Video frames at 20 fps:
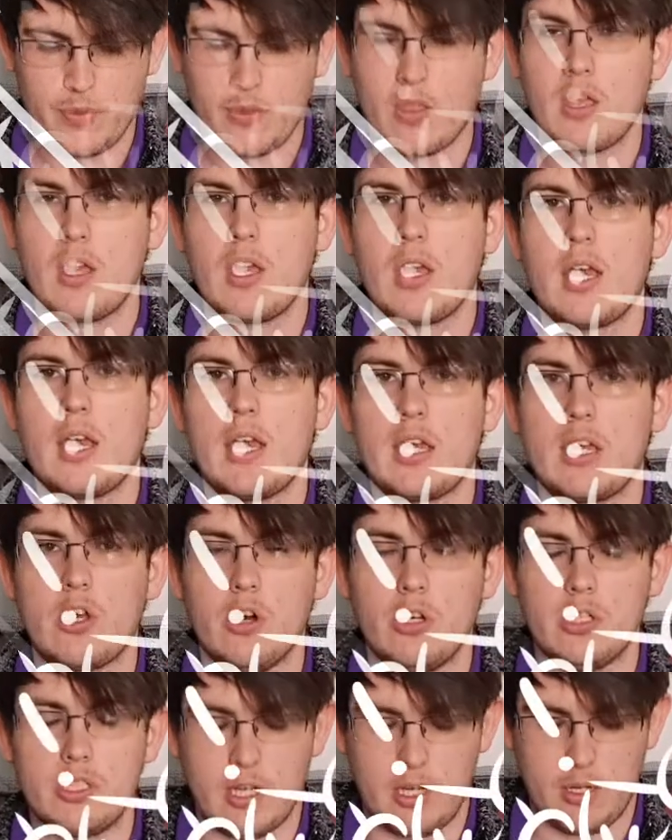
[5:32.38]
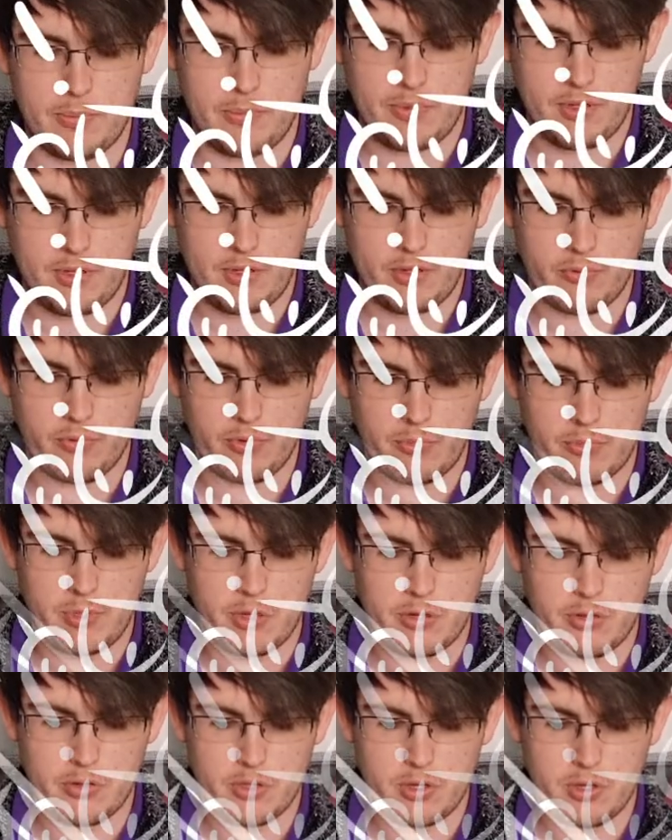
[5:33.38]
He got up, rebuked
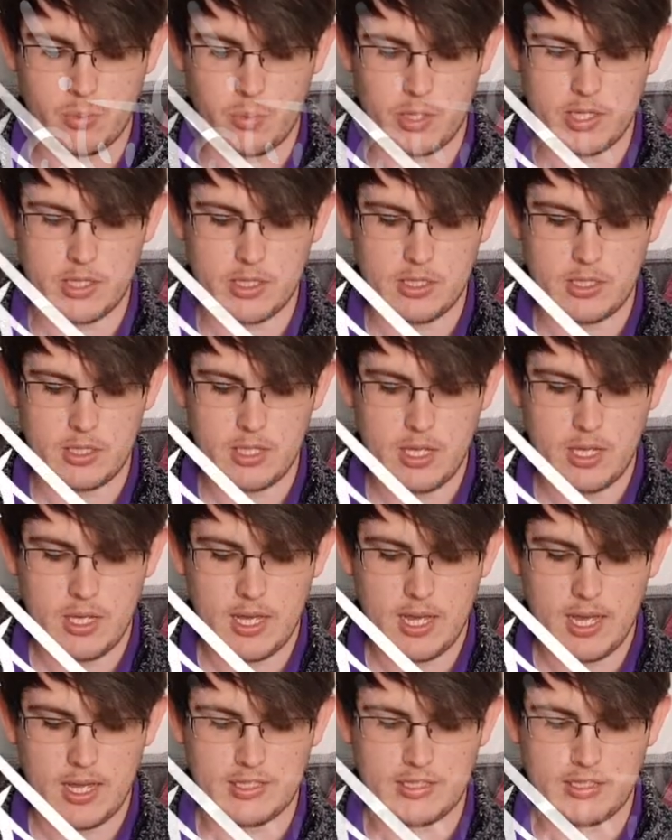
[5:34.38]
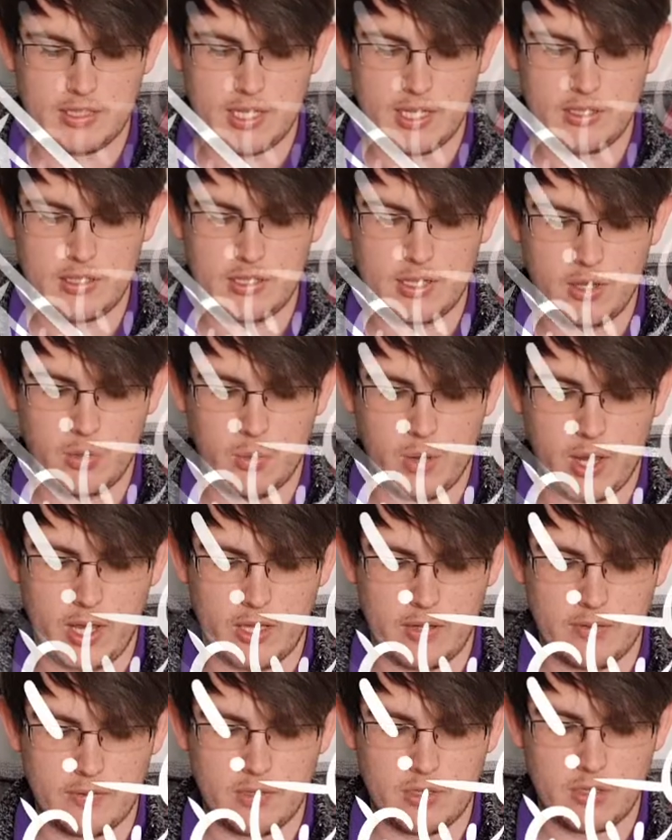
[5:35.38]
the wind, and said to the waves,
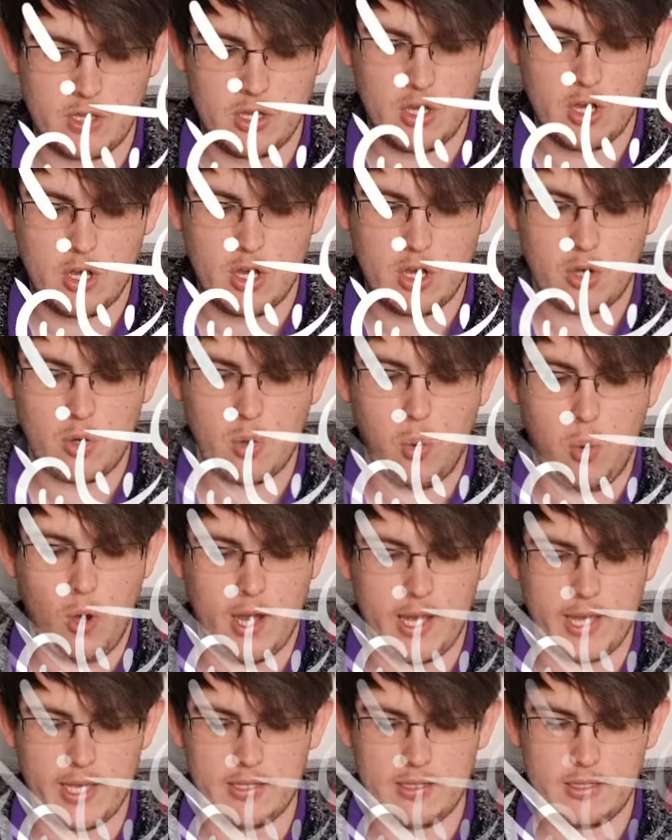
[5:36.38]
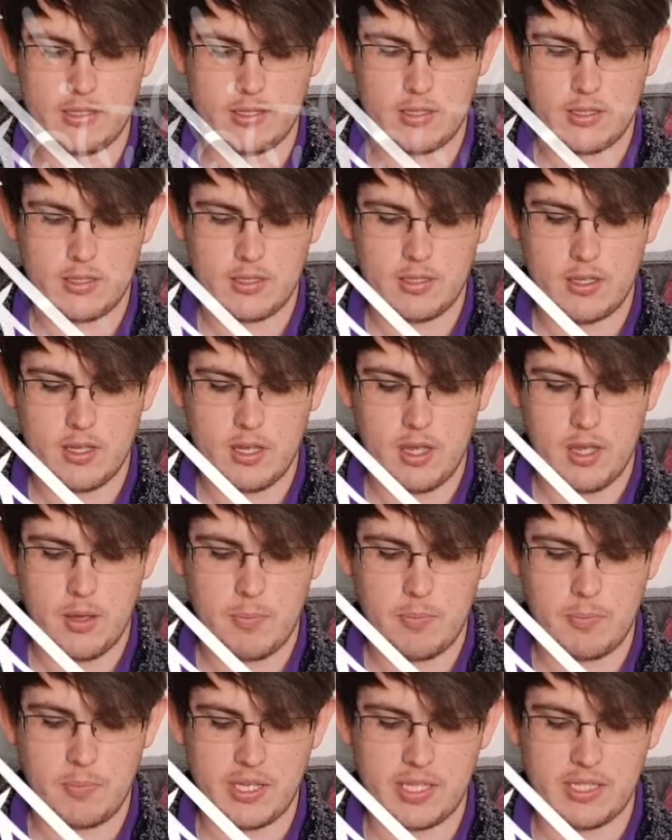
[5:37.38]
Quiet,
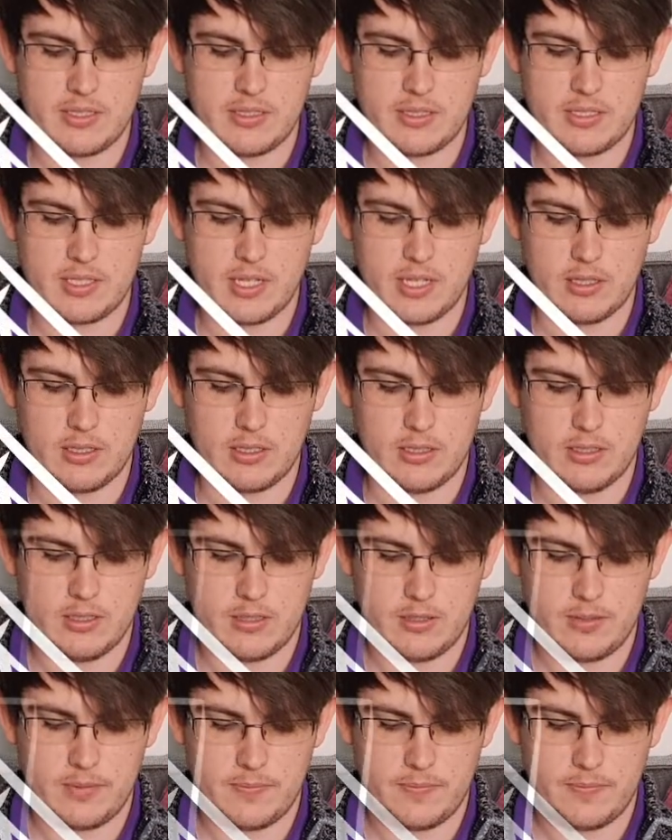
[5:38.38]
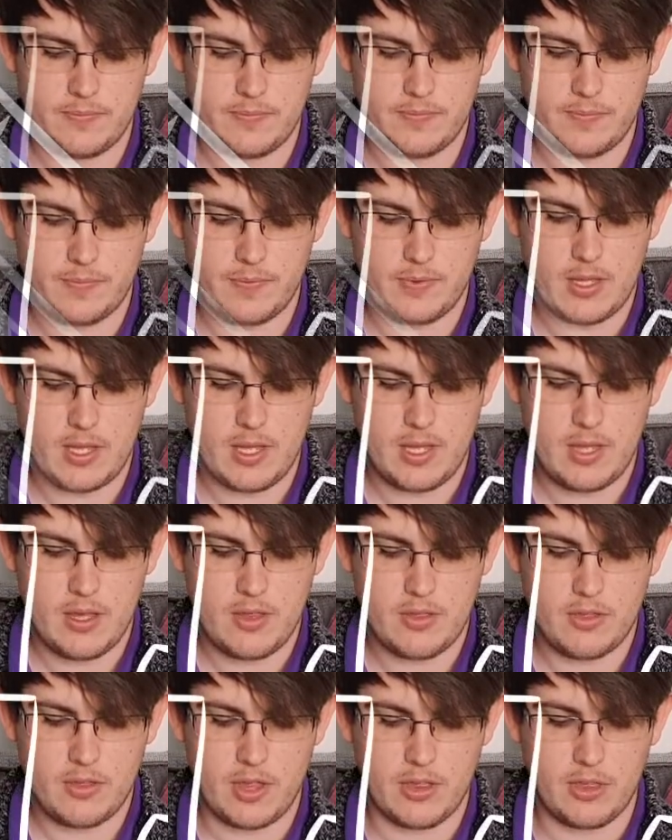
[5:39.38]
be still.
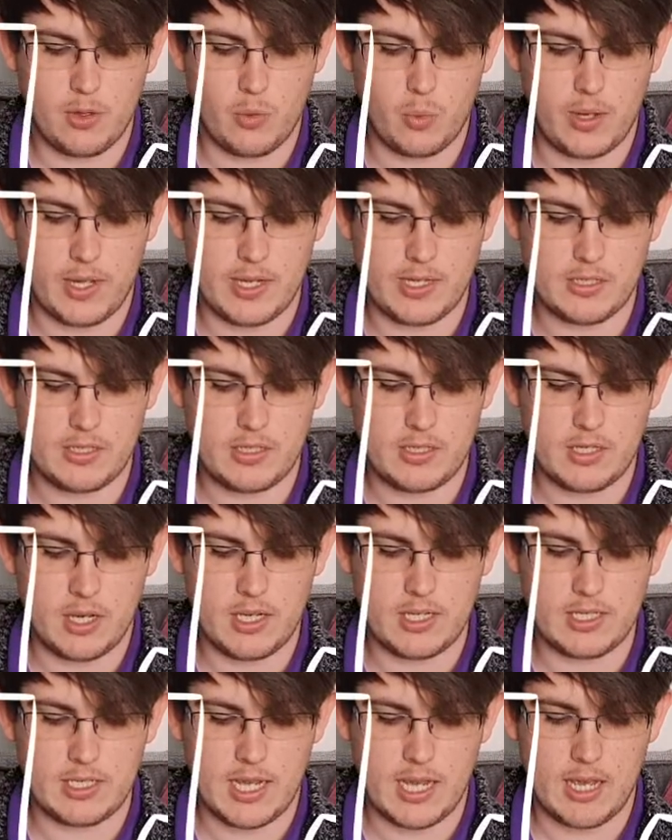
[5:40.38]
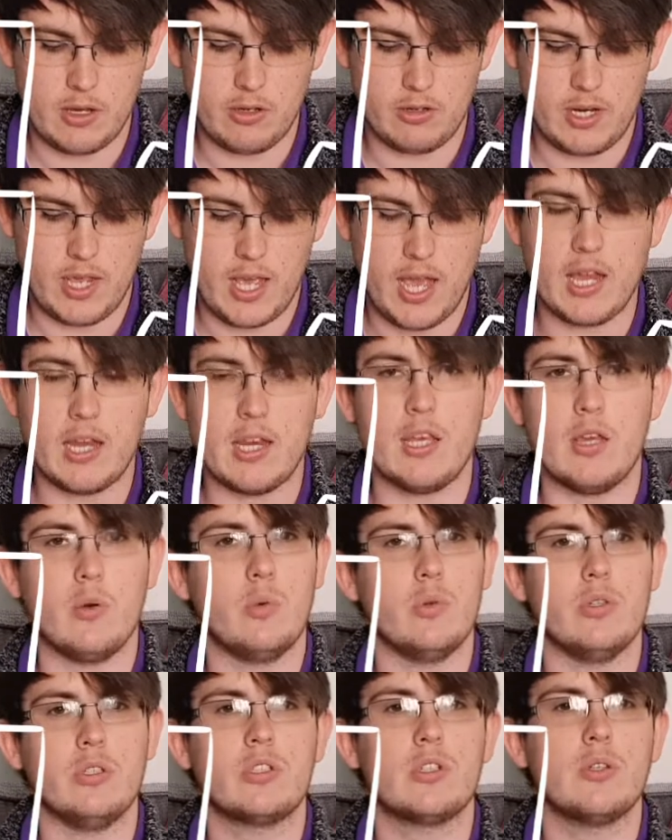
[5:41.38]
Then the winds died down, and it was
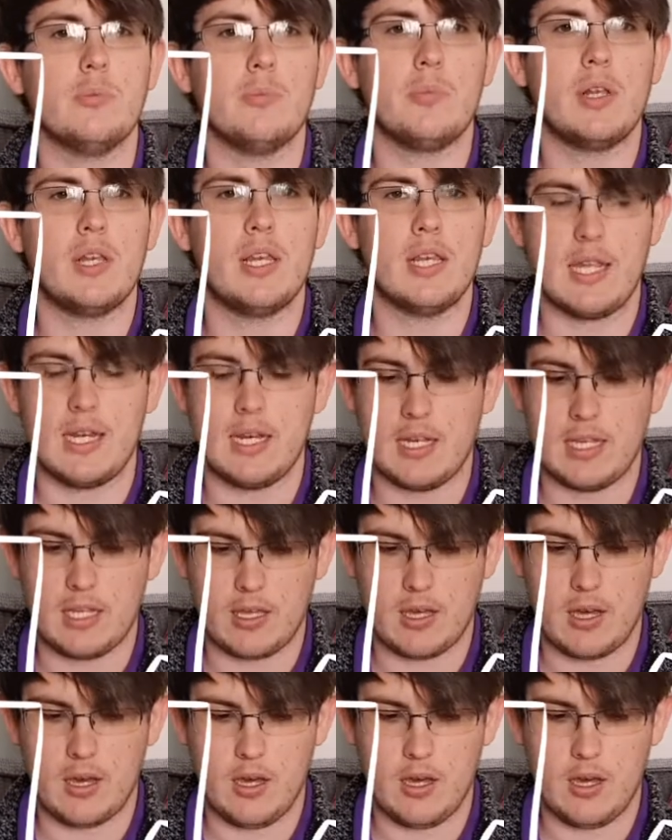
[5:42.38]
completely calm.